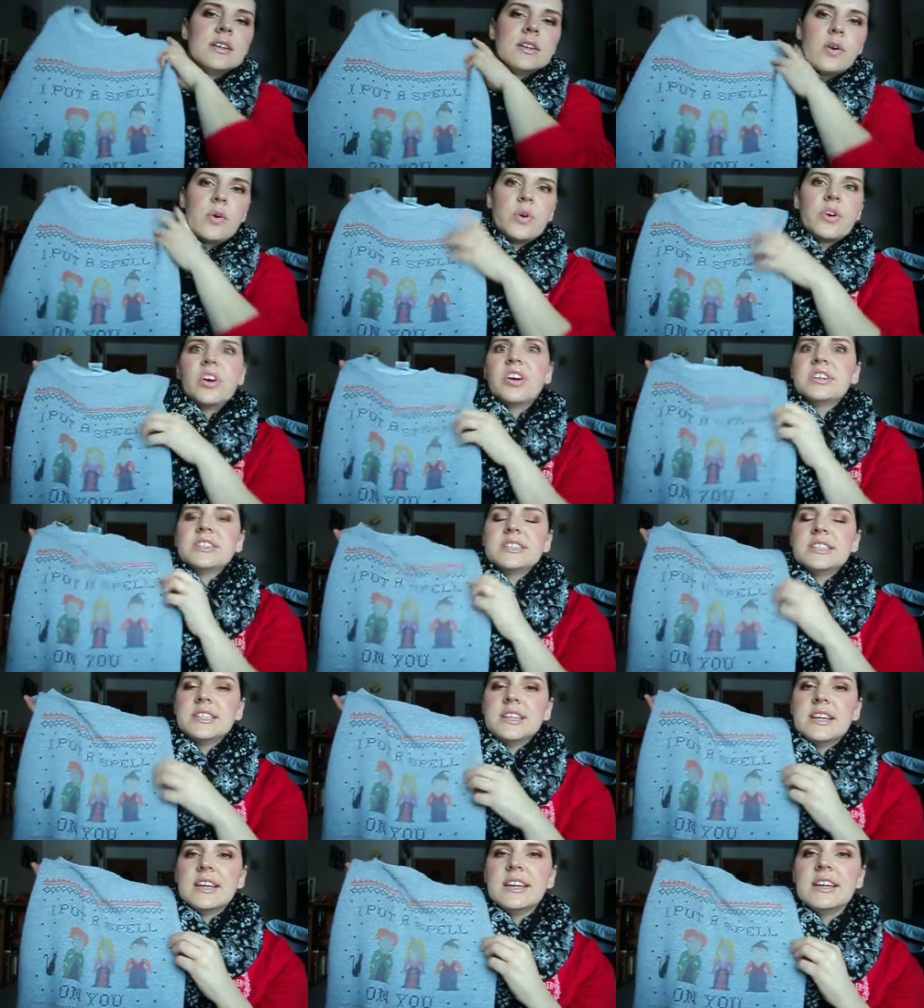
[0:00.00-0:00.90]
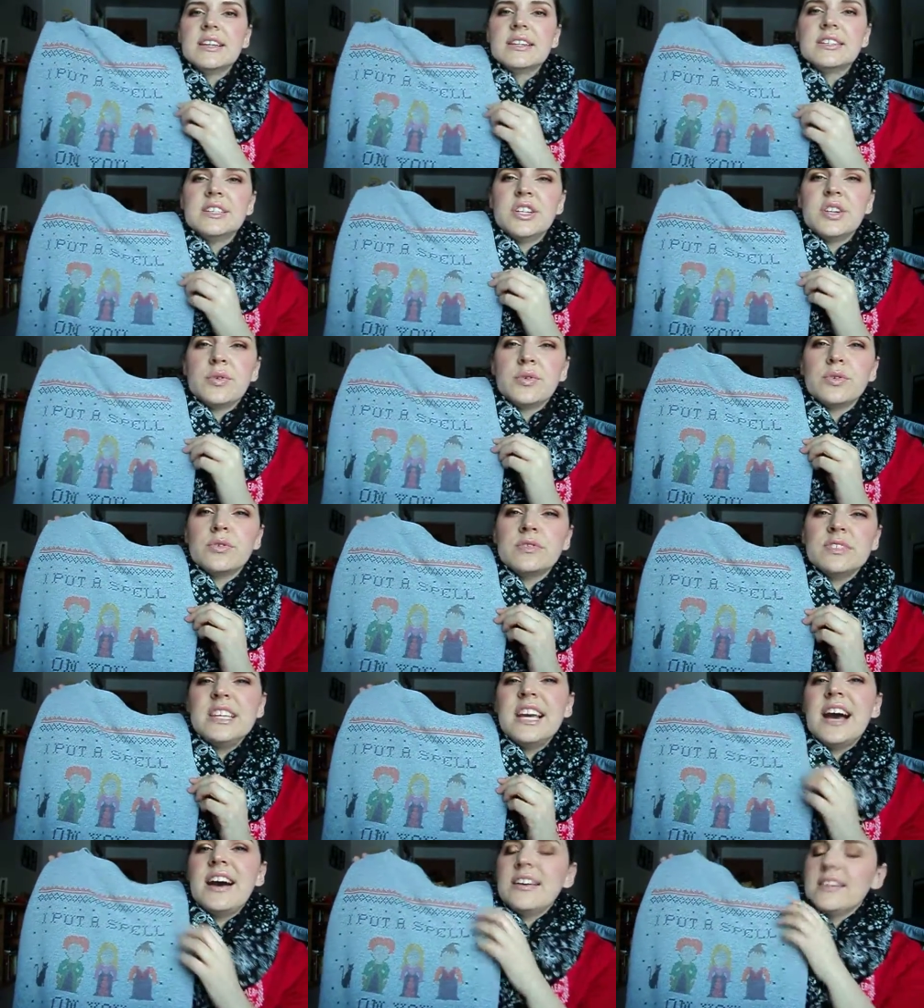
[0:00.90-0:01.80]
or ugly, you know,
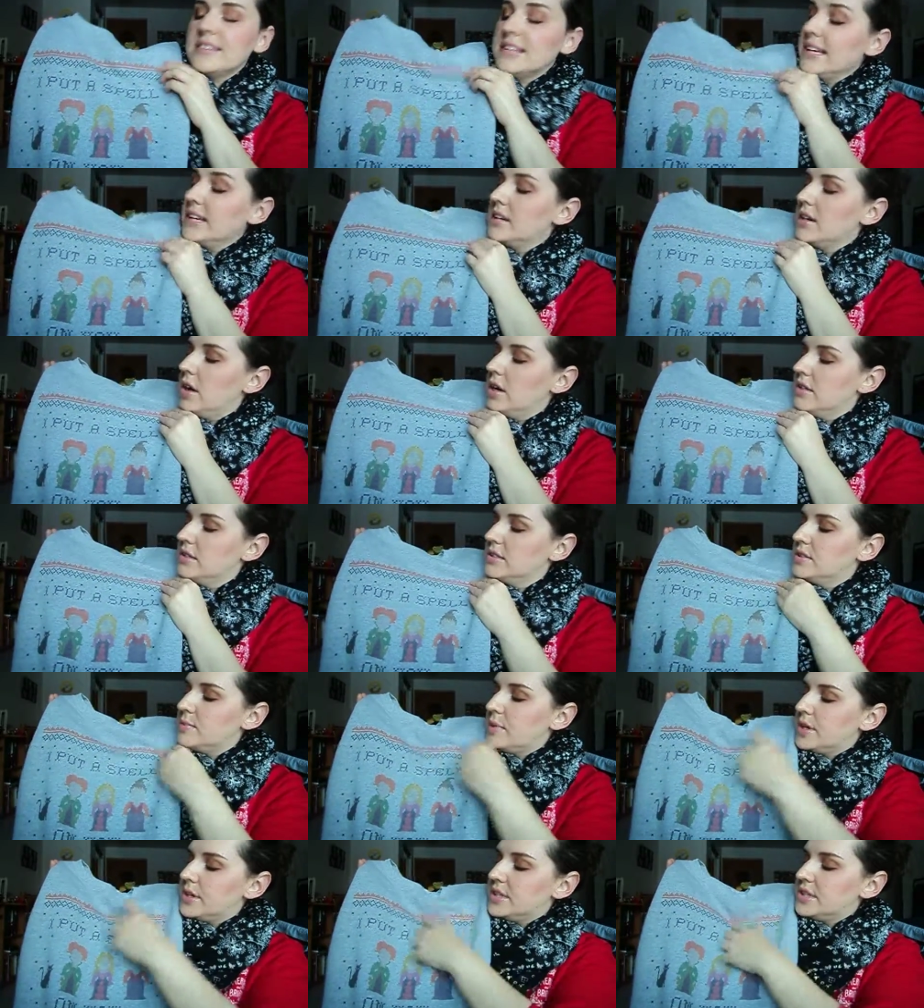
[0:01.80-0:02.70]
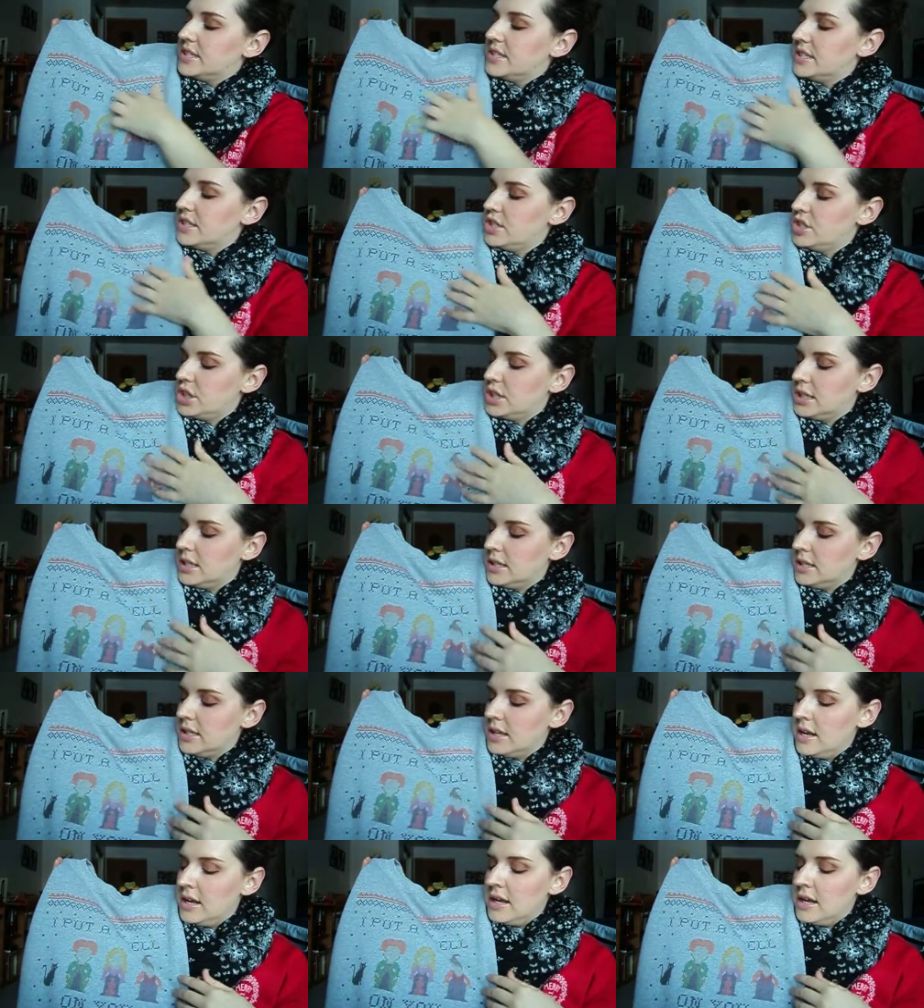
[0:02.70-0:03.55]
yeah, like an ugly sweater stitching